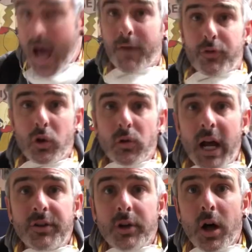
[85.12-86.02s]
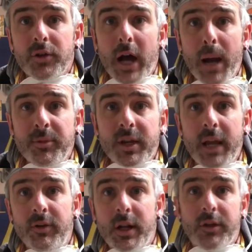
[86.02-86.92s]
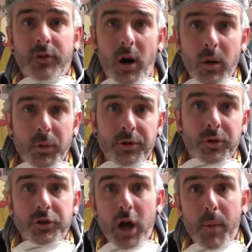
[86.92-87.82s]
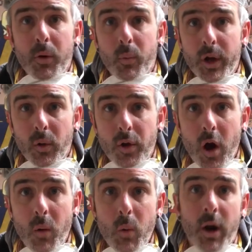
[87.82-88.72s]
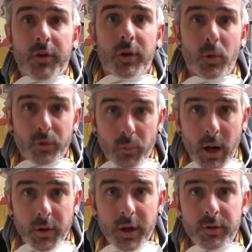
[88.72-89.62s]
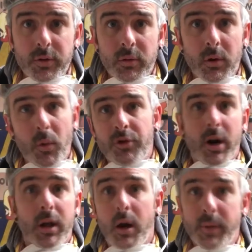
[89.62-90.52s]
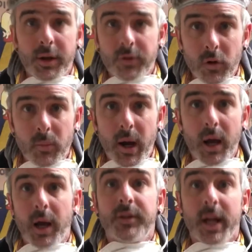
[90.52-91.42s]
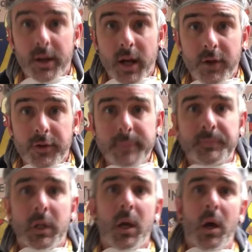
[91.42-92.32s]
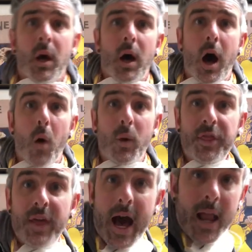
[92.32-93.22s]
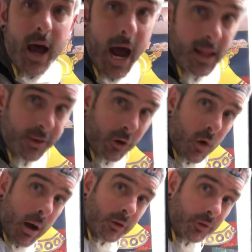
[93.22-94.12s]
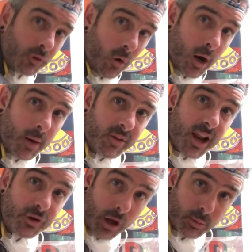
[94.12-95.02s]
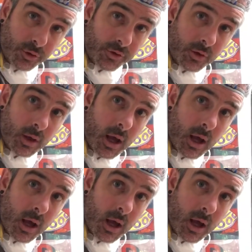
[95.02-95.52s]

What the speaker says: have 2 lights at all times in case it gets dark, we're still shopping, we don't know, we want to see who's around us. No one's trying to come in to steal my sanitizer. With that, I like to go out to the store in a set of doubles.